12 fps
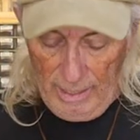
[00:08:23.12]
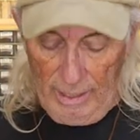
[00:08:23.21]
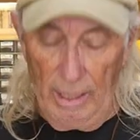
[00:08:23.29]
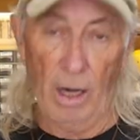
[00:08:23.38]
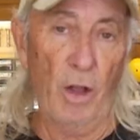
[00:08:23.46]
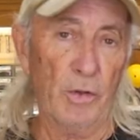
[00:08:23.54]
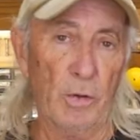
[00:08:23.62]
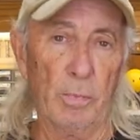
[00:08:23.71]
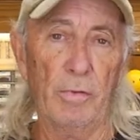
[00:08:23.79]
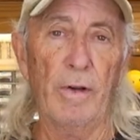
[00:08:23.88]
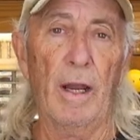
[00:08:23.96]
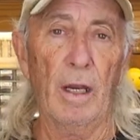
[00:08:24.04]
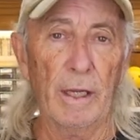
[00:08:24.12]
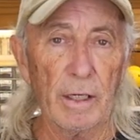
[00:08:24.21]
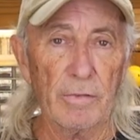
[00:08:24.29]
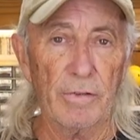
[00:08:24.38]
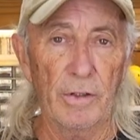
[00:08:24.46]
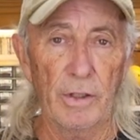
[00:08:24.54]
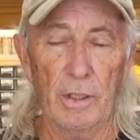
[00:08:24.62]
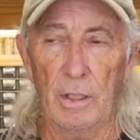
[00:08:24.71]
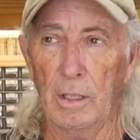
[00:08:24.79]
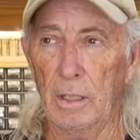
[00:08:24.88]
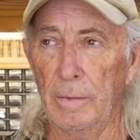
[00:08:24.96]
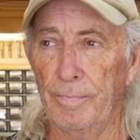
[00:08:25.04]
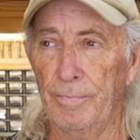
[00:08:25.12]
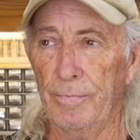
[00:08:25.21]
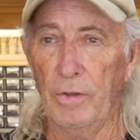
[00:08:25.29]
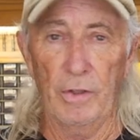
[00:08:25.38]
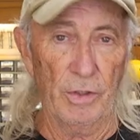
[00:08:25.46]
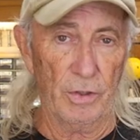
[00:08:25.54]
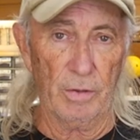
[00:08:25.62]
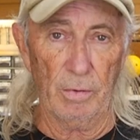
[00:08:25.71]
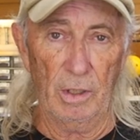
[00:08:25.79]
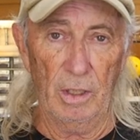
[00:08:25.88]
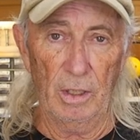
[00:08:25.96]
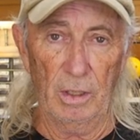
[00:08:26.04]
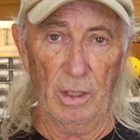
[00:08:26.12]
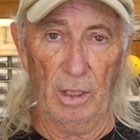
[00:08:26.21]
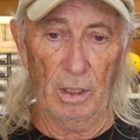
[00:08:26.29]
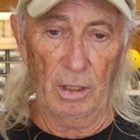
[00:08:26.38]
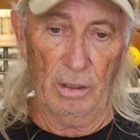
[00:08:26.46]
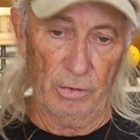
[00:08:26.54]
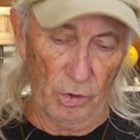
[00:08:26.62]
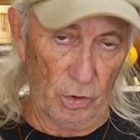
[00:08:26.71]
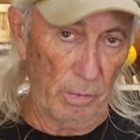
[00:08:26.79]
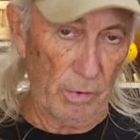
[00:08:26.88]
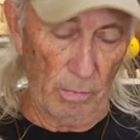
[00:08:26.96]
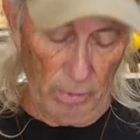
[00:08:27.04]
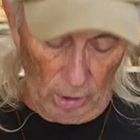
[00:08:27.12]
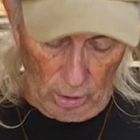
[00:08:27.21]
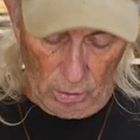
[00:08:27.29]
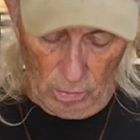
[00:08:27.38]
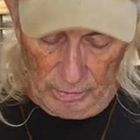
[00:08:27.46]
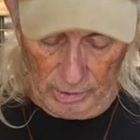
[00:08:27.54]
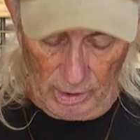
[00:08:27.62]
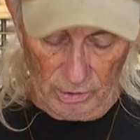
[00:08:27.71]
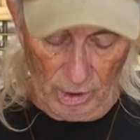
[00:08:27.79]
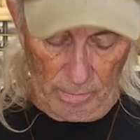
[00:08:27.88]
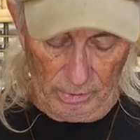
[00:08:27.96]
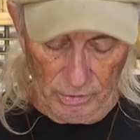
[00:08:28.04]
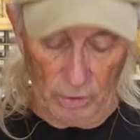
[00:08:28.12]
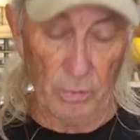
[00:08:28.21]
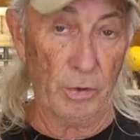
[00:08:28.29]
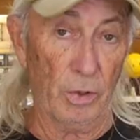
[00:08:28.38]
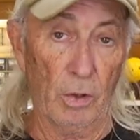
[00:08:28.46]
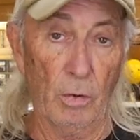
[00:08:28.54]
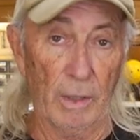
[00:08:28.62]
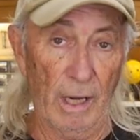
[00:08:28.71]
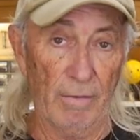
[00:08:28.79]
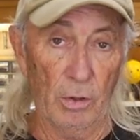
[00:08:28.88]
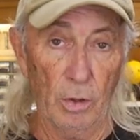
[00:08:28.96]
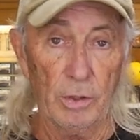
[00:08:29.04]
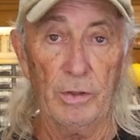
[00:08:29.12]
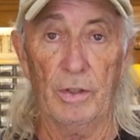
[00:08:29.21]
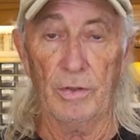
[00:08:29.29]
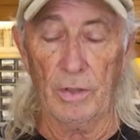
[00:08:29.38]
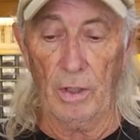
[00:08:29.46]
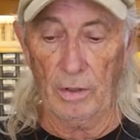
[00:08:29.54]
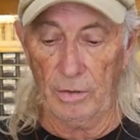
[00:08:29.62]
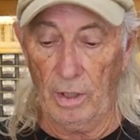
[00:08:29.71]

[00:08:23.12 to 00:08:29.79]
And I'll also provide a link for the uh, for this in the uh, description below in case anybody's interested in going and have a look at these things.